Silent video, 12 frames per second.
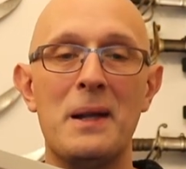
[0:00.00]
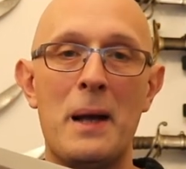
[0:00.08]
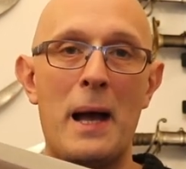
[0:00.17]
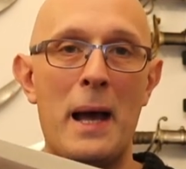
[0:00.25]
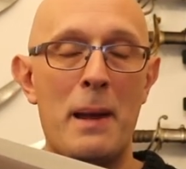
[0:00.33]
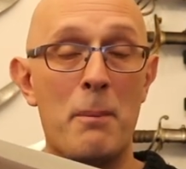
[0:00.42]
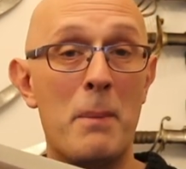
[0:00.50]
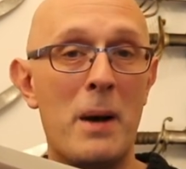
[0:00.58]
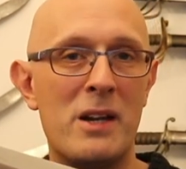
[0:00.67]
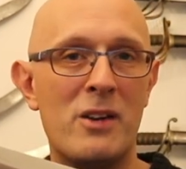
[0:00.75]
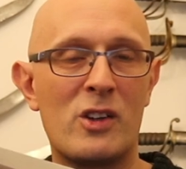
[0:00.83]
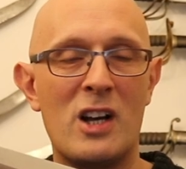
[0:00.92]
It
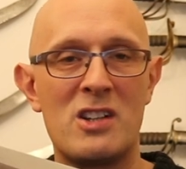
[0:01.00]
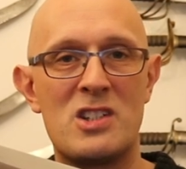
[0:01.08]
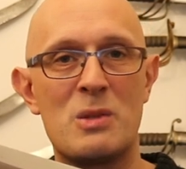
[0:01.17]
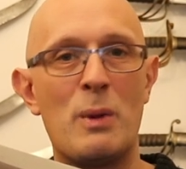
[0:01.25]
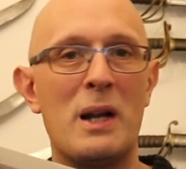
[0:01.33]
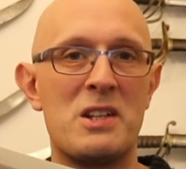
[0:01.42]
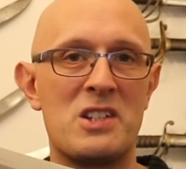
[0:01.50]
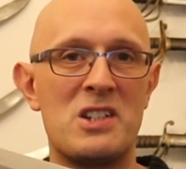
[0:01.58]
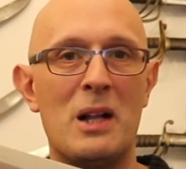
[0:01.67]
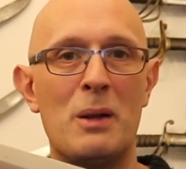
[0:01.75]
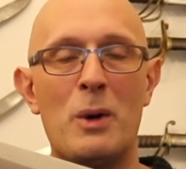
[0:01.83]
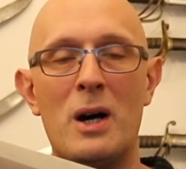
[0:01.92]
might not cut as well as a
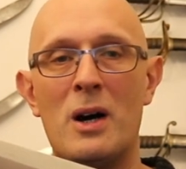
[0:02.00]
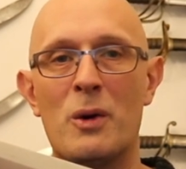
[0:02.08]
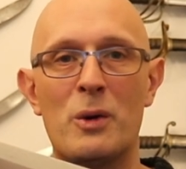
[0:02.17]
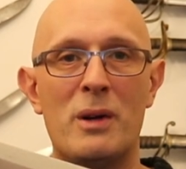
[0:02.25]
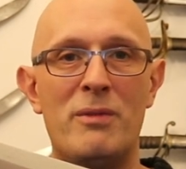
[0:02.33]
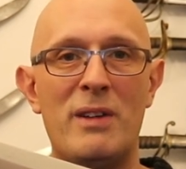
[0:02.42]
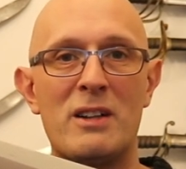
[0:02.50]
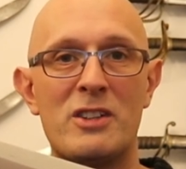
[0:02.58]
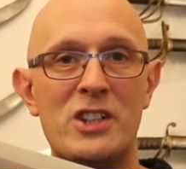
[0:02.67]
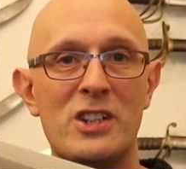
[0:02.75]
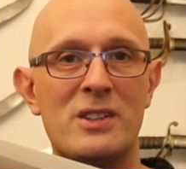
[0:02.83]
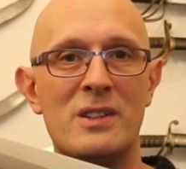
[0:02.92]
tulwar or a
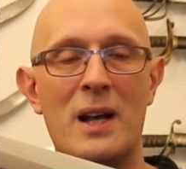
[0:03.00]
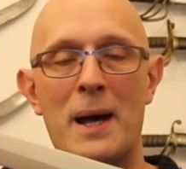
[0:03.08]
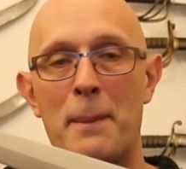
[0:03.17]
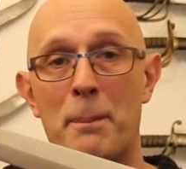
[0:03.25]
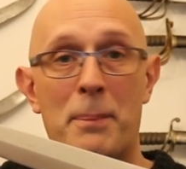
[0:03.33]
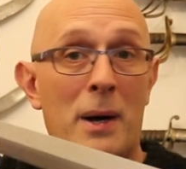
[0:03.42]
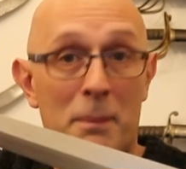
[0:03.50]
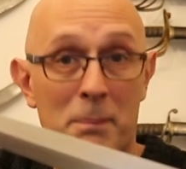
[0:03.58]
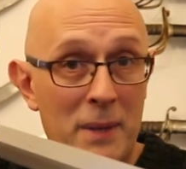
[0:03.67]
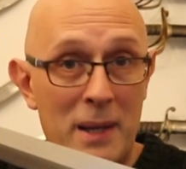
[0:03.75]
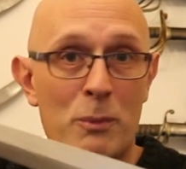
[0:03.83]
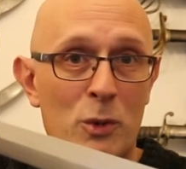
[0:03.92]
falchion, but
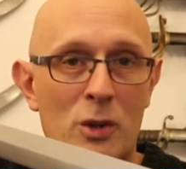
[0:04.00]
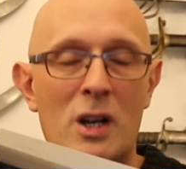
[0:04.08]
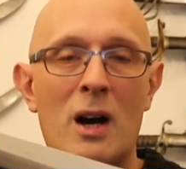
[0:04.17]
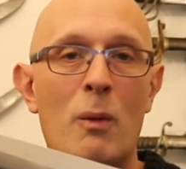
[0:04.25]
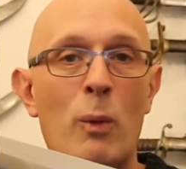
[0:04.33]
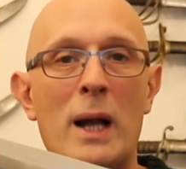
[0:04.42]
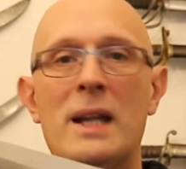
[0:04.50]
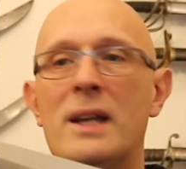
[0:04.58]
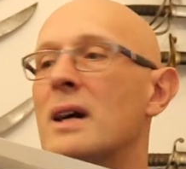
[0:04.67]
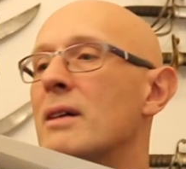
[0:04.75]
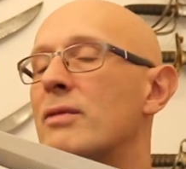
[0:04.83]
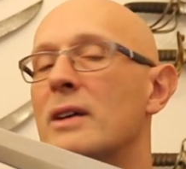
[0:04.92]
it will cut well
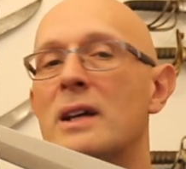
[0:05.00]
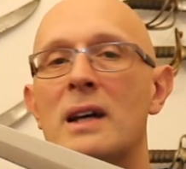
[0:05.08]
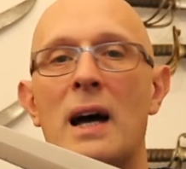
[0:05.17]
enough.